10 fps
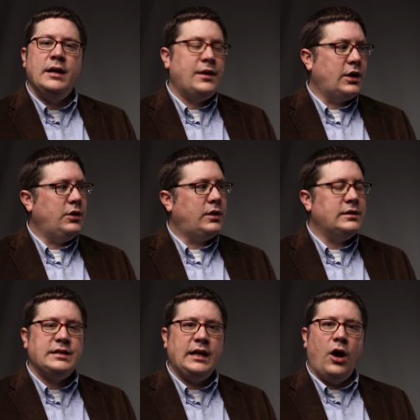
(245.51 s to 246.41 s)
There you can
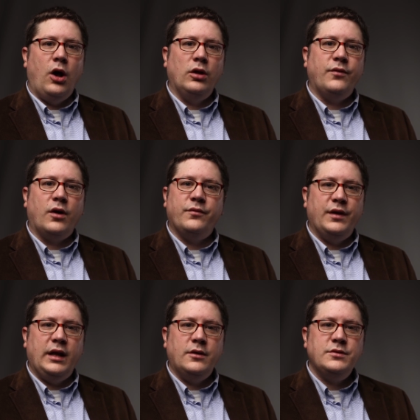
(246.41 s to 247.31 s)
see all of our
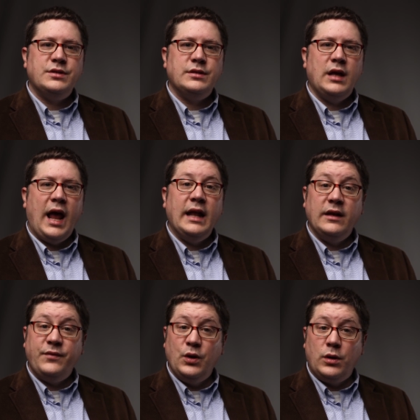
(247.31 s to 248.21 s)
videos, and
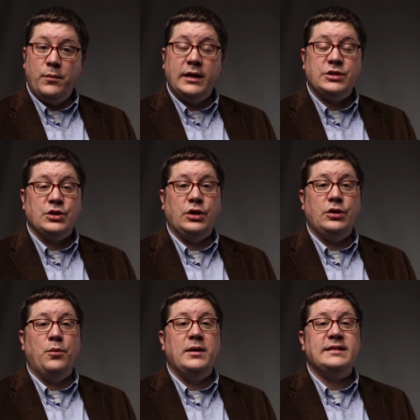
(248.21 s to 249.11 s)
if you want to make sure you
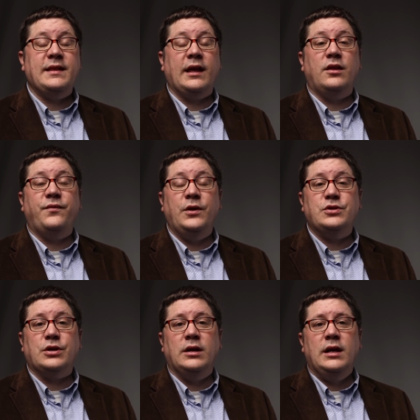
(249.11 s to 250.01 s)
don't miss anything in the
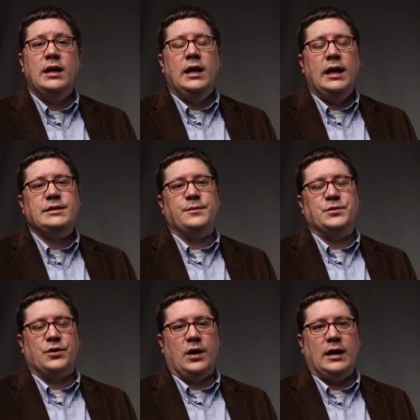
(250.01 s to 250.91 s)
future, hit
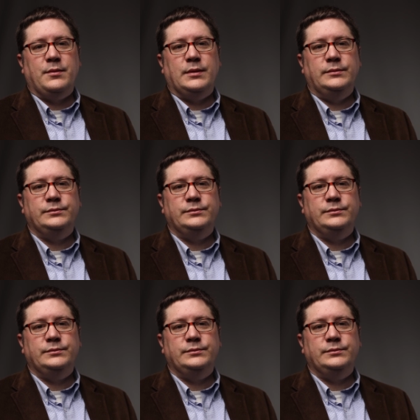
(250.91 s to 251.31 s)
subscribe.